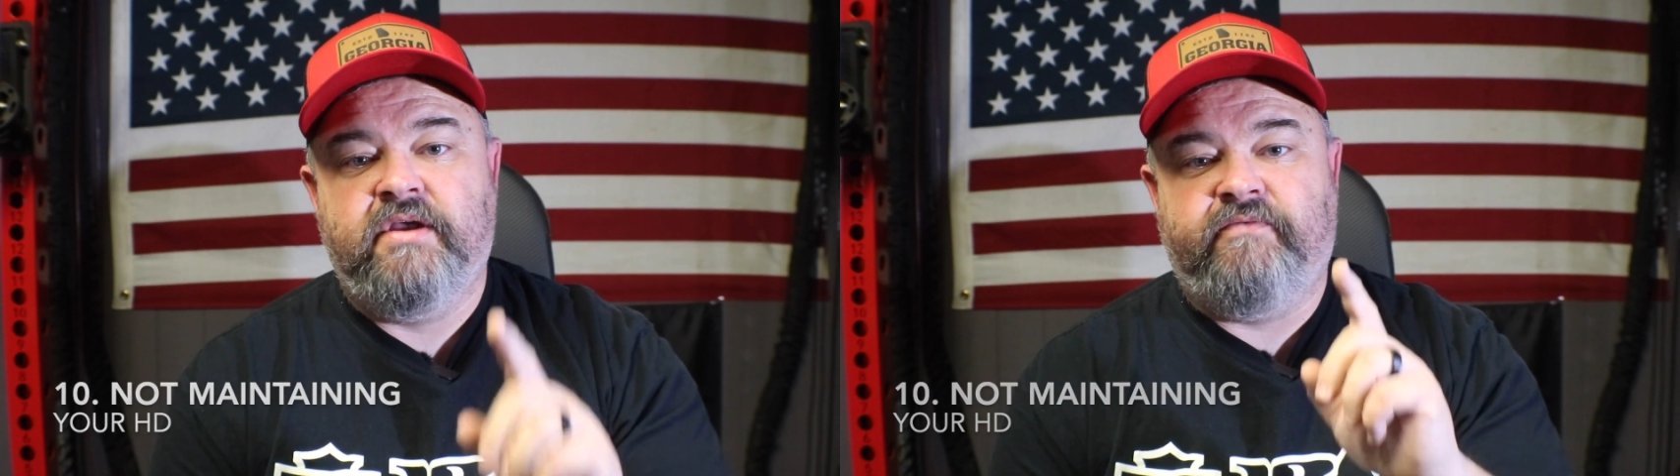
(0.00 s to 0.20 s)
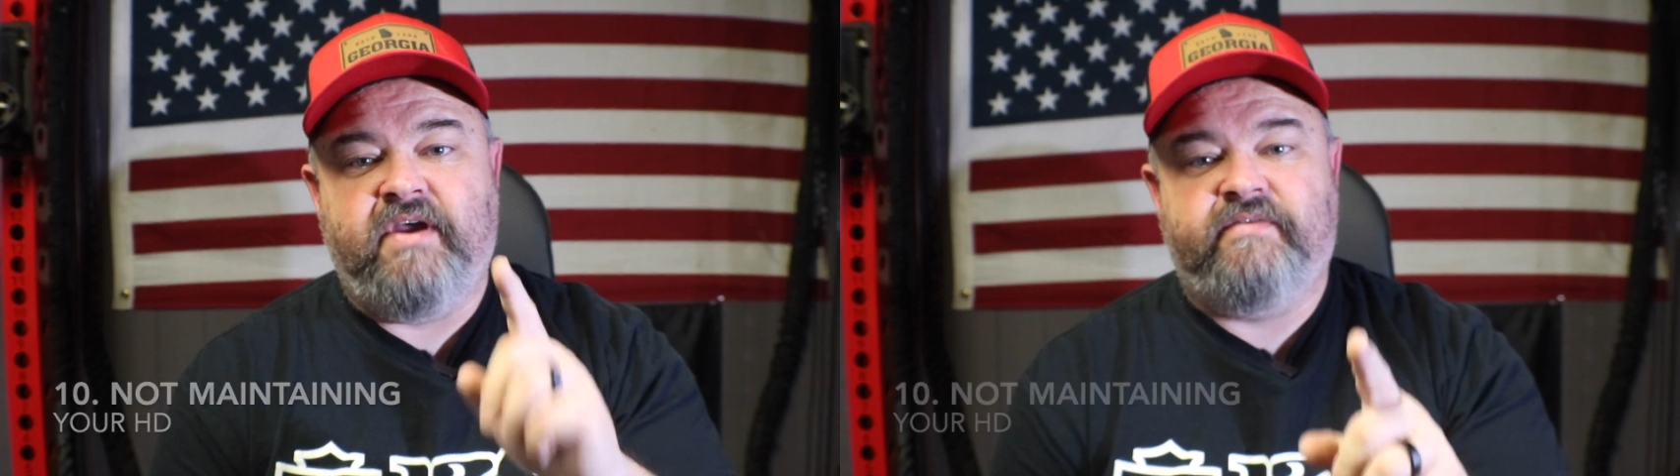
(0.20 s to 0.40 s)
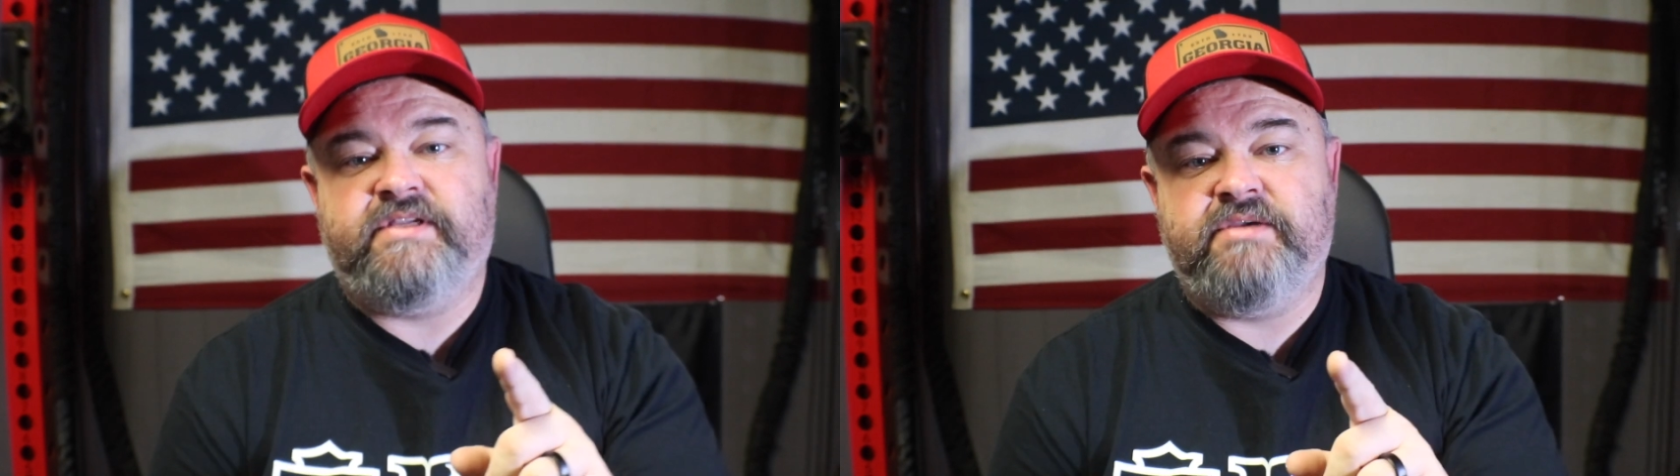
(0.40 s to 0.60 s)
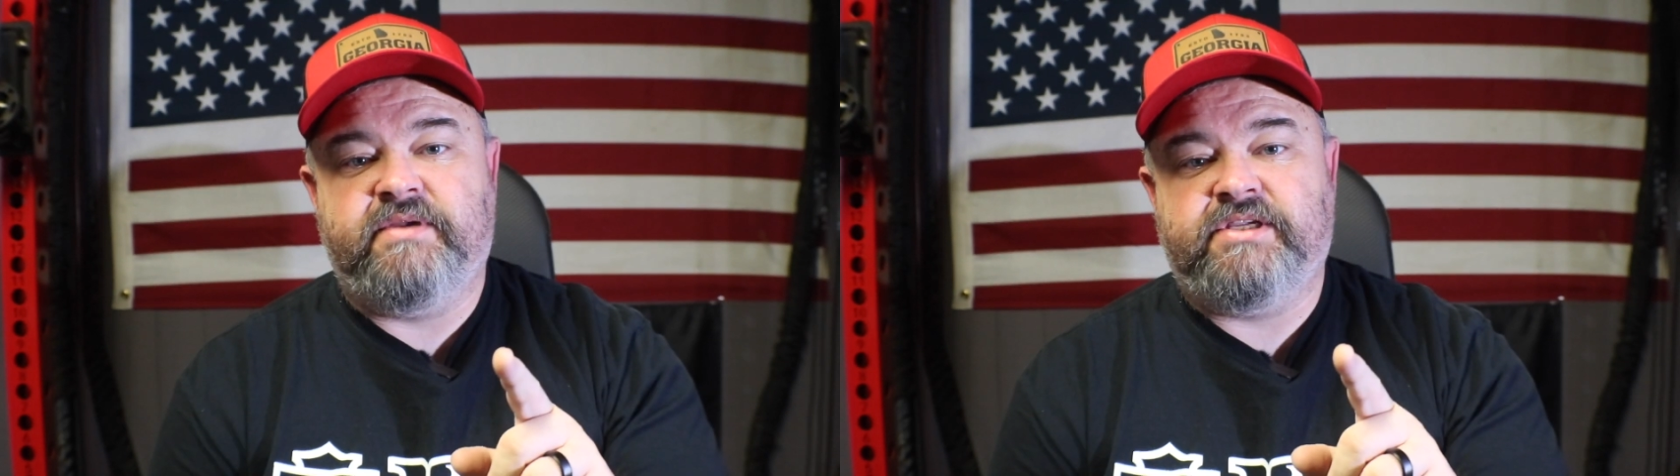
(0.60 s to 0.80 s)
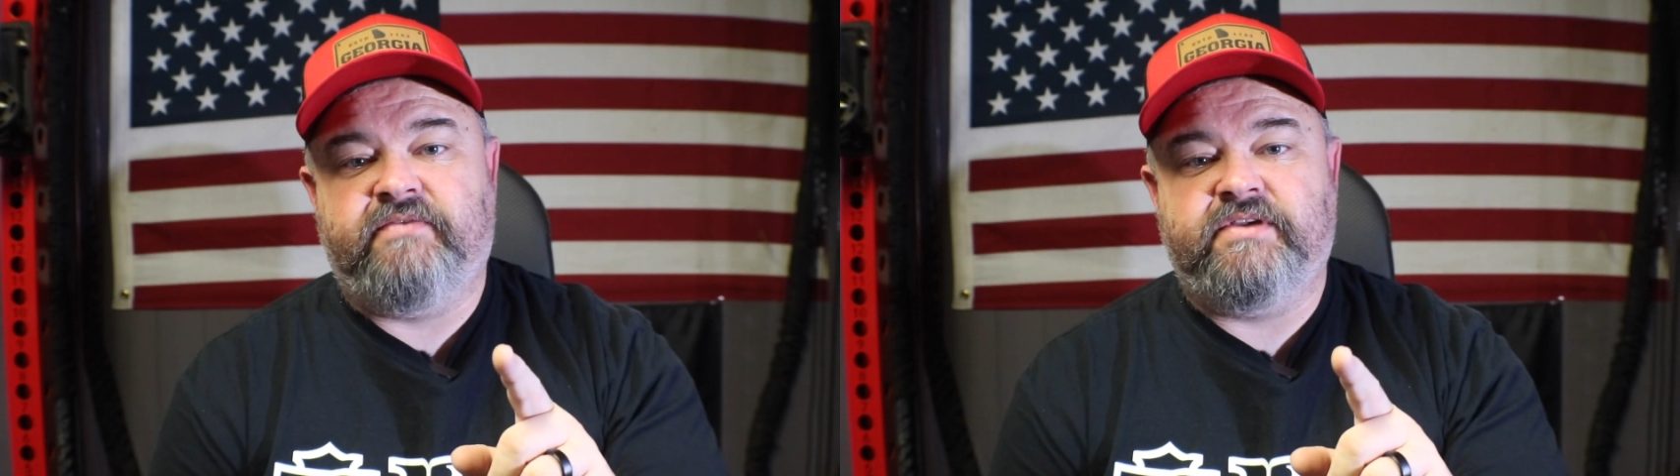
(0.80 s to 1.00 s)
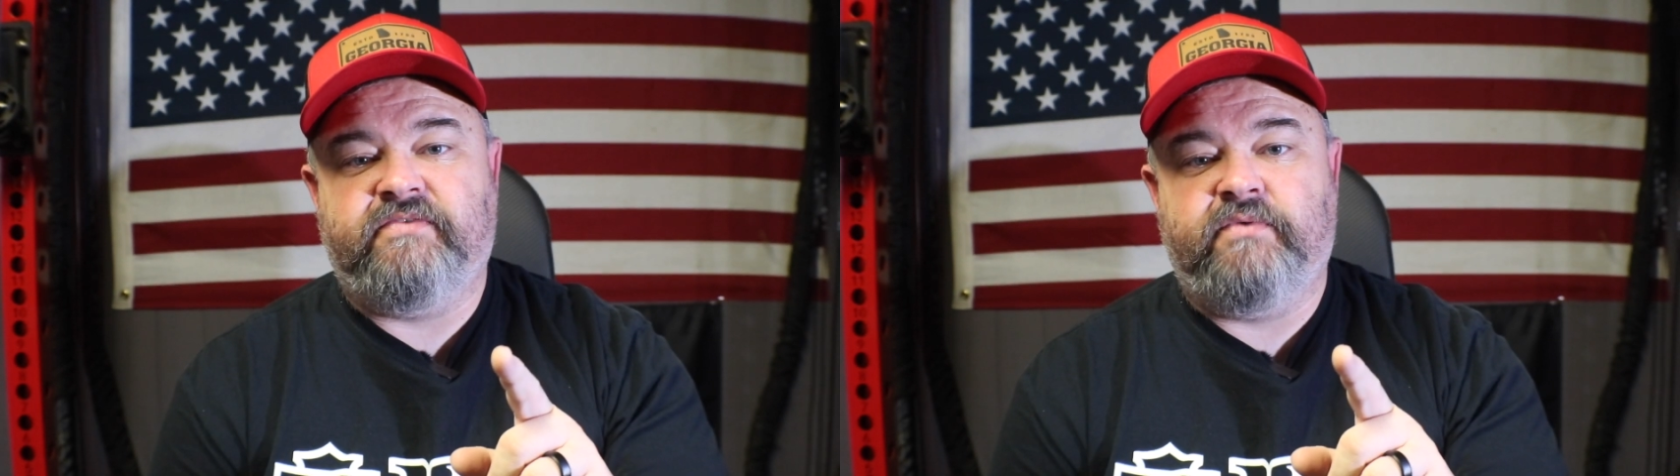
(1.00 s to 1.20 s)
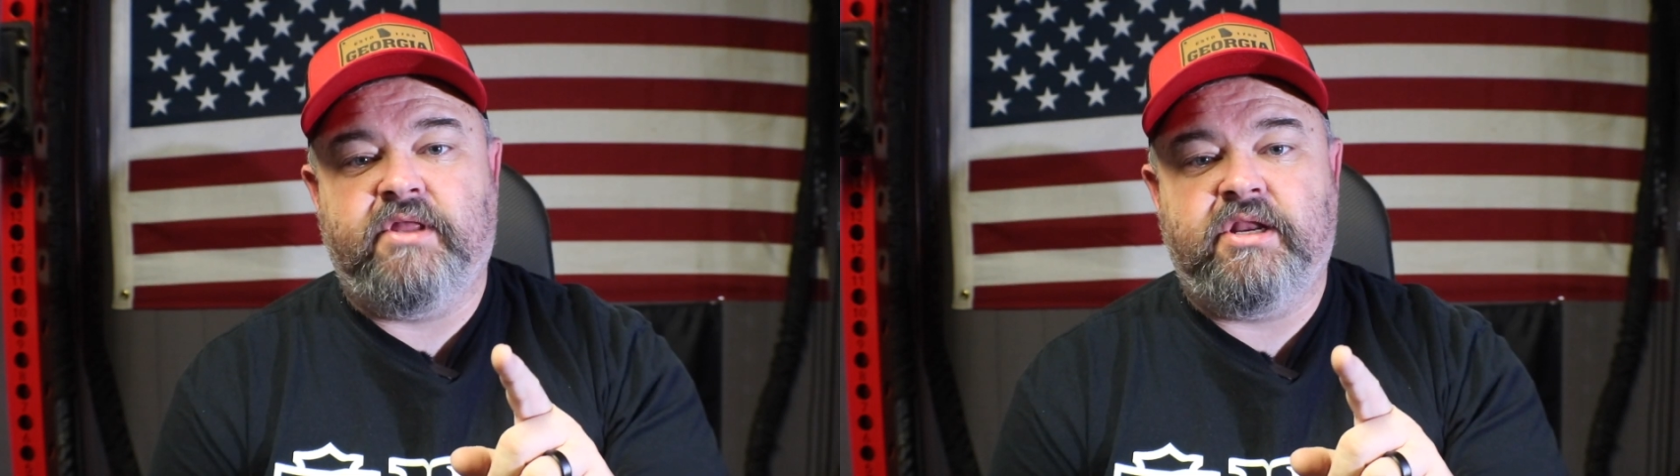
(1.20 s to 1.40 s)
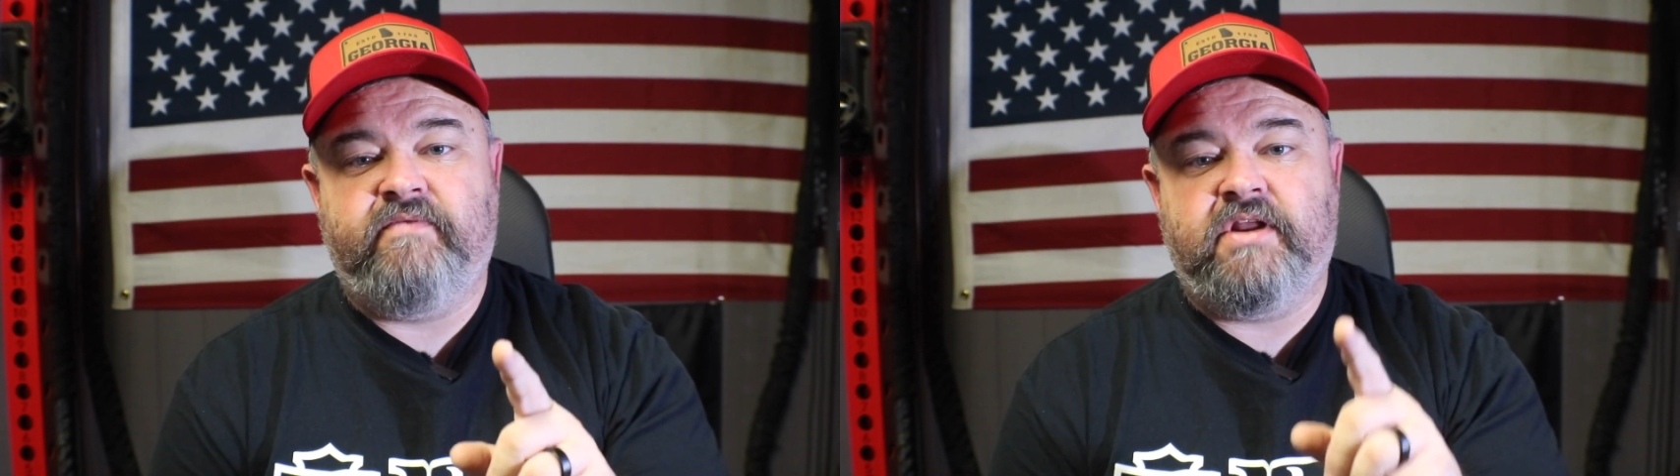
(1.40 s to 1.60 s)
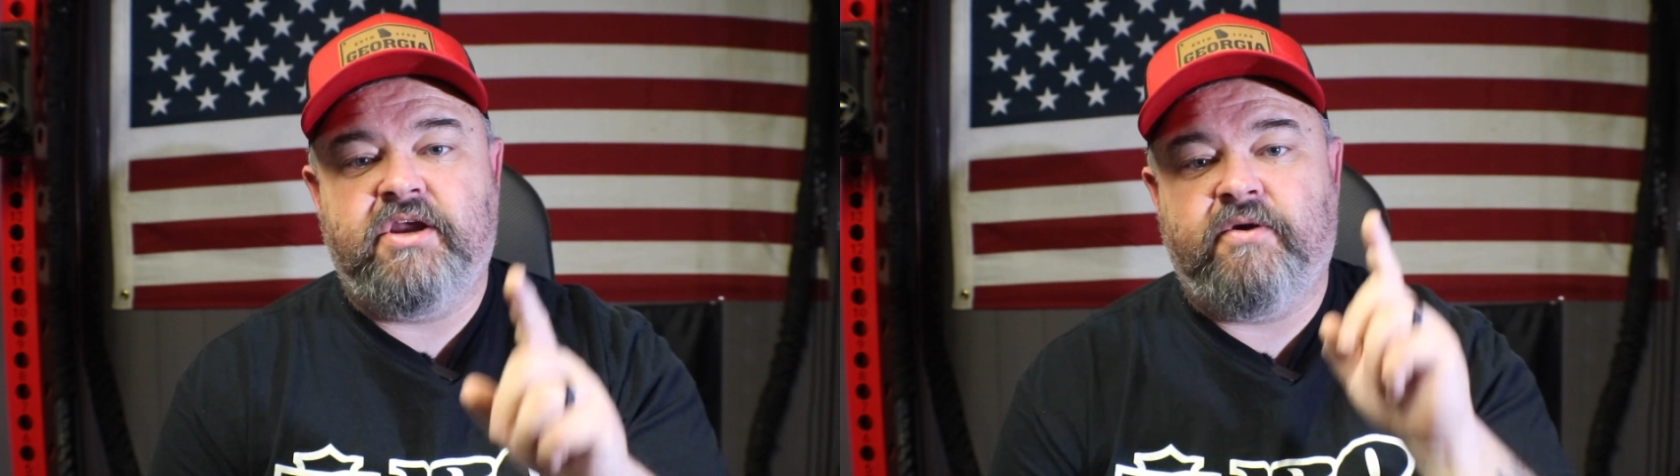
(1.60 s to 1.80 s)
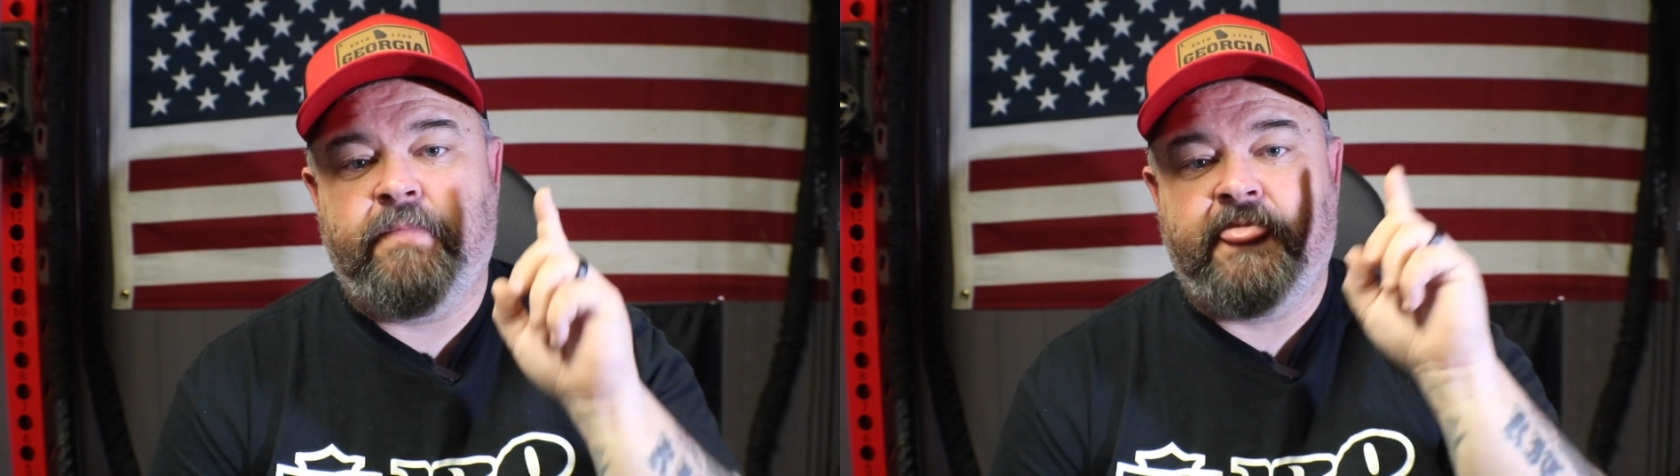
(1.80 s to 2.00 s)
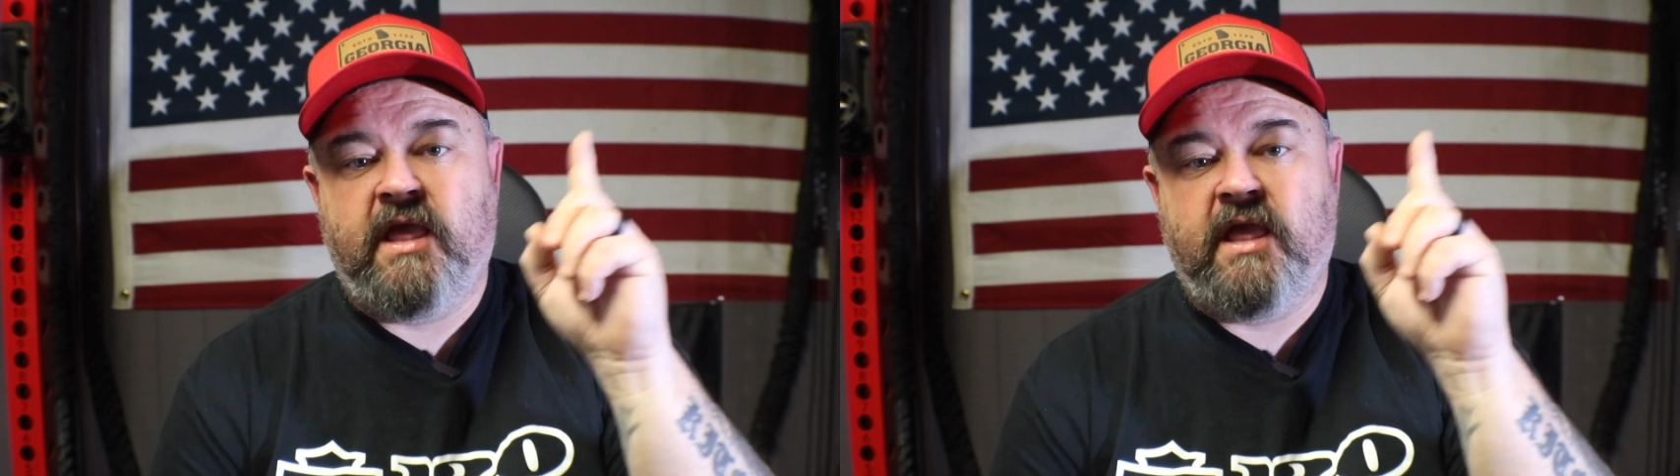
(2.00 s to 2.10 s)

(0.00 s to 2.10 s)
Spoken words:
If you haven't seen my serviceability video,